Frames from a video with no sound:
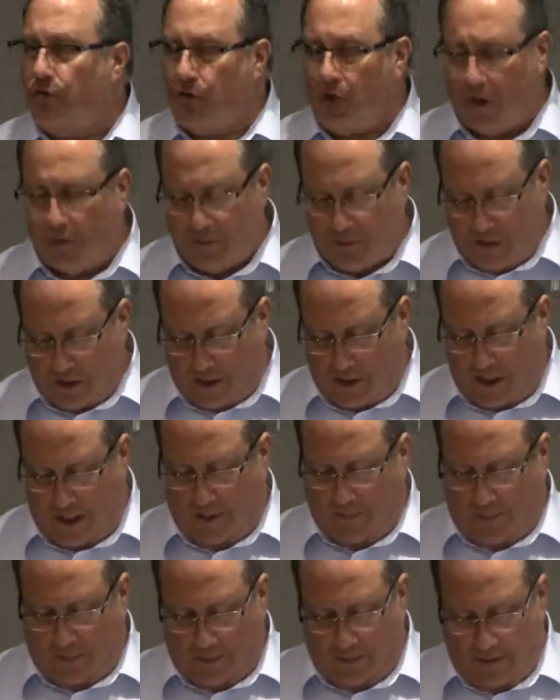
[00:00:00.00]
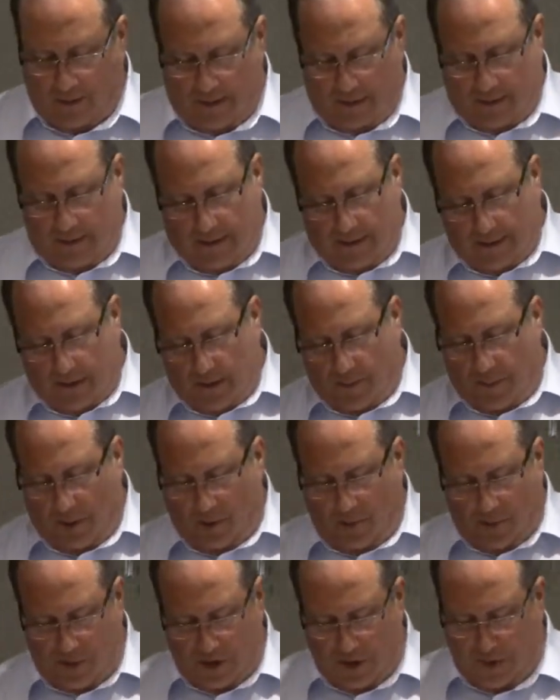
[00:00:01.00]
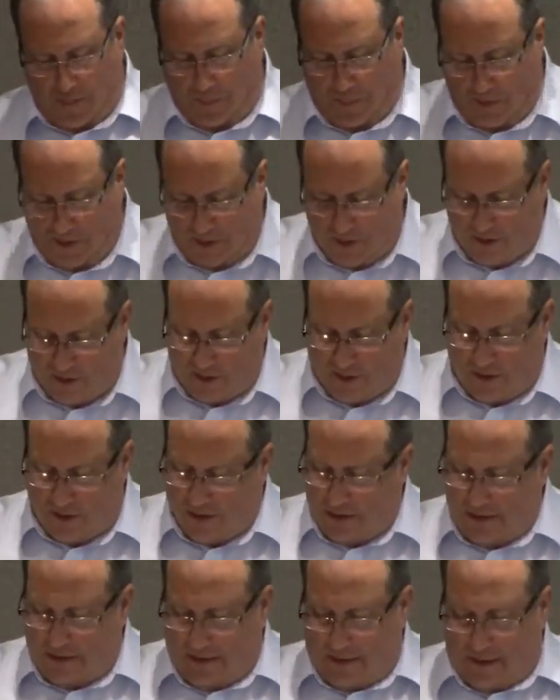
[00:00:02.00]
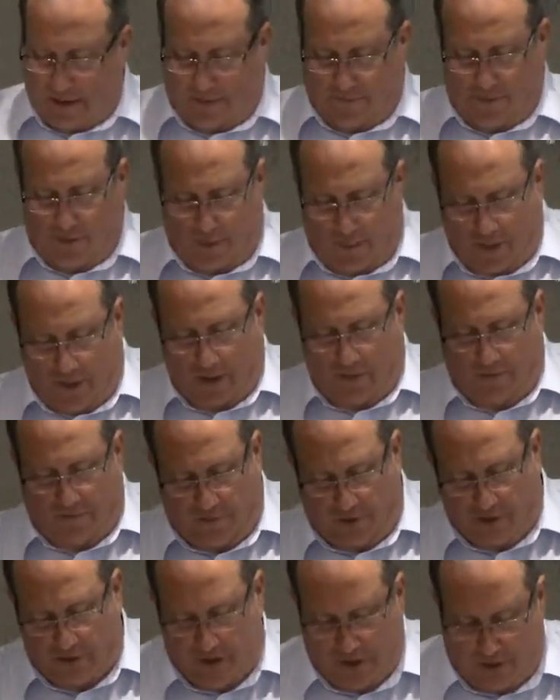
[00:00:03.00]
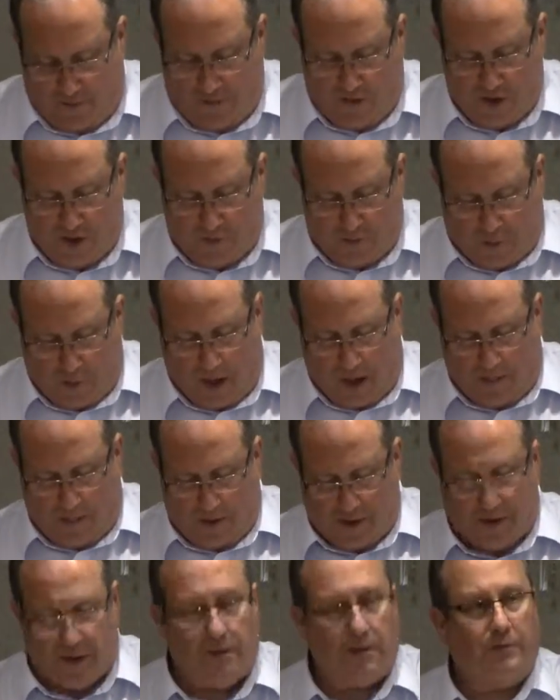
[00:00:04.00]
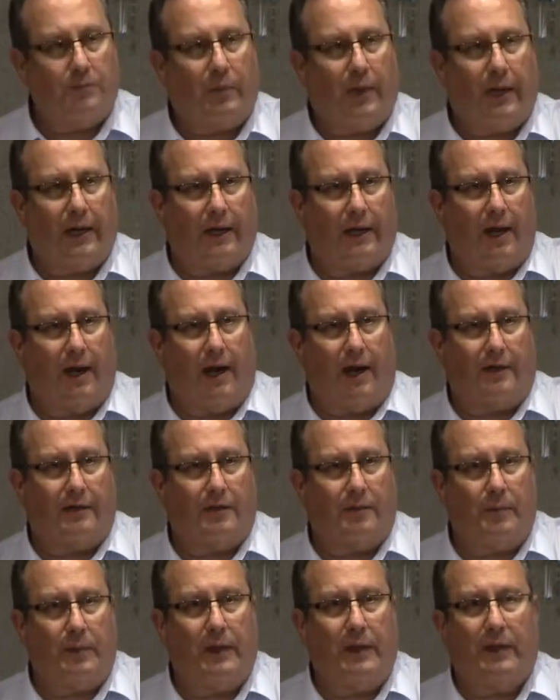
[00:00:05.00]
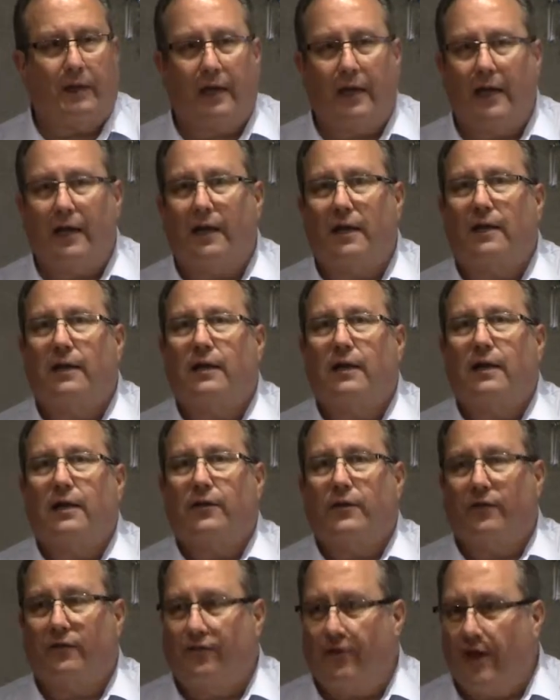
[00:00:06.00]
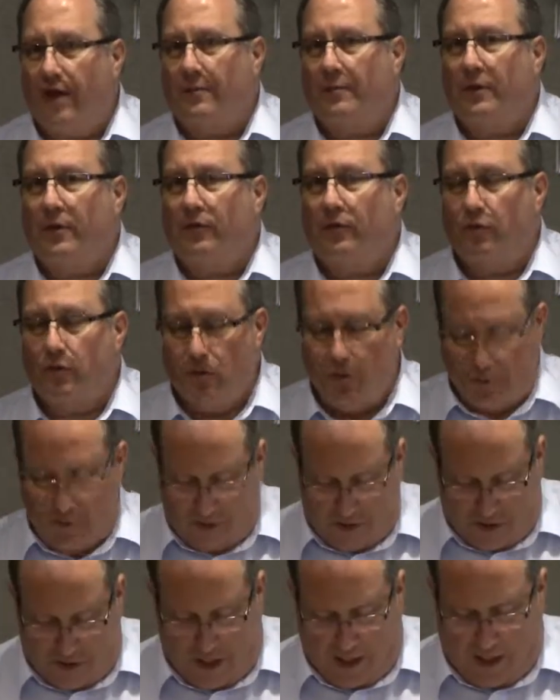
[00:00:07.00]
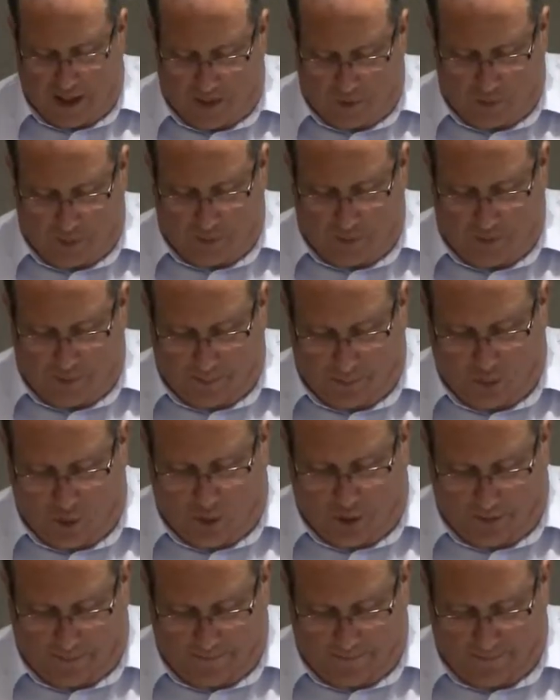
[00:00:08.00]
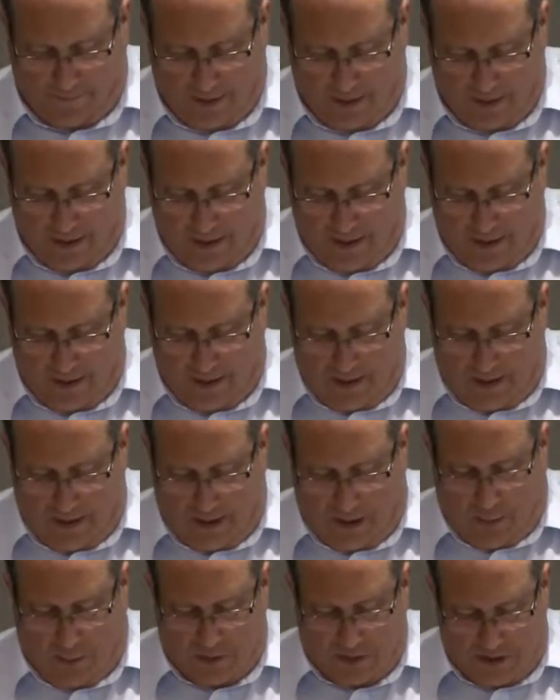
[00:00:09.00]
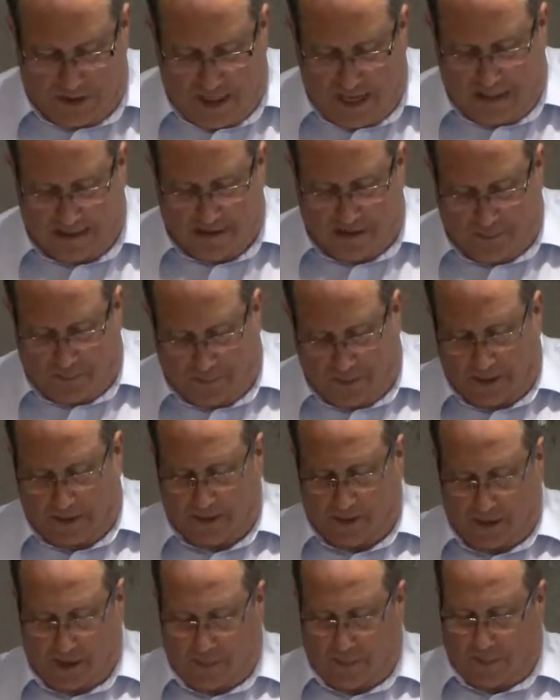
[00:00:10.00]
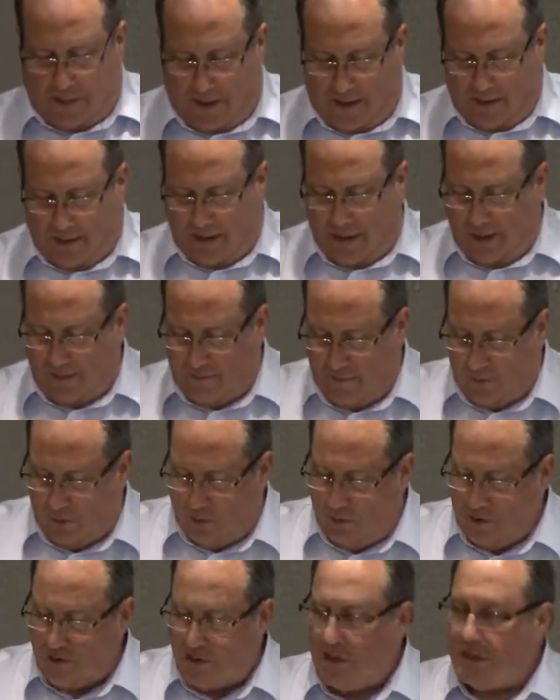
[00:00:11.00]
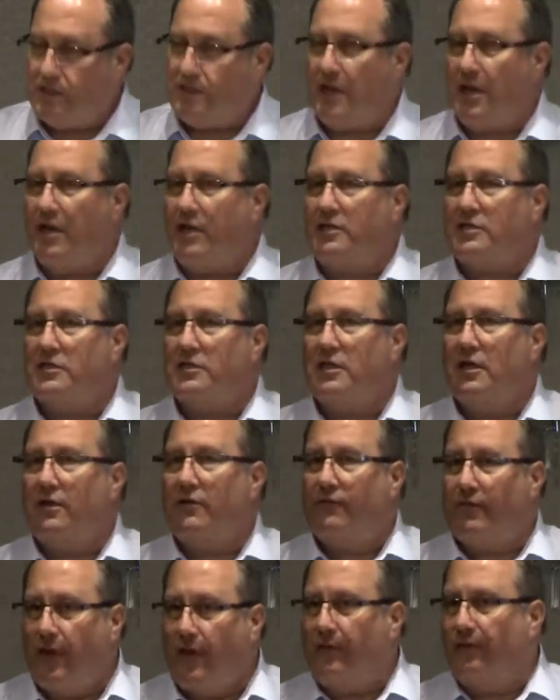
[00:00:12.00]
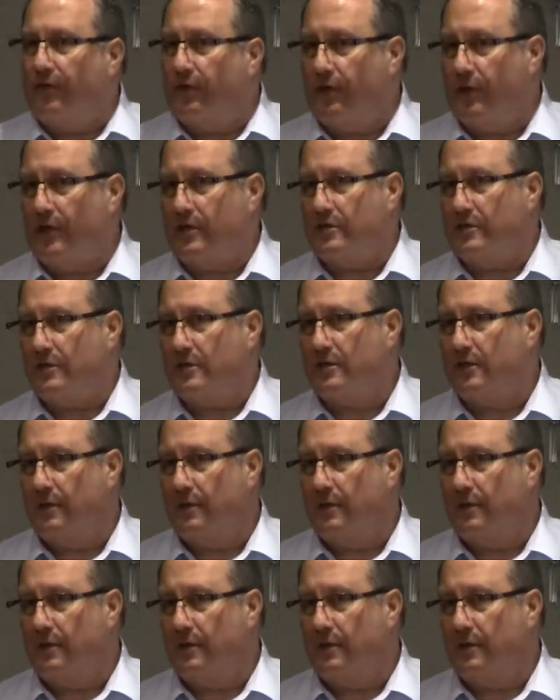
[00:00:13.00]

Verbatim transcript: terms to keep to be the recipients of the benefits of this promise by God to be again the family through whom Messiah would be born. It was not dependent upon David or his descendants' faithfulness,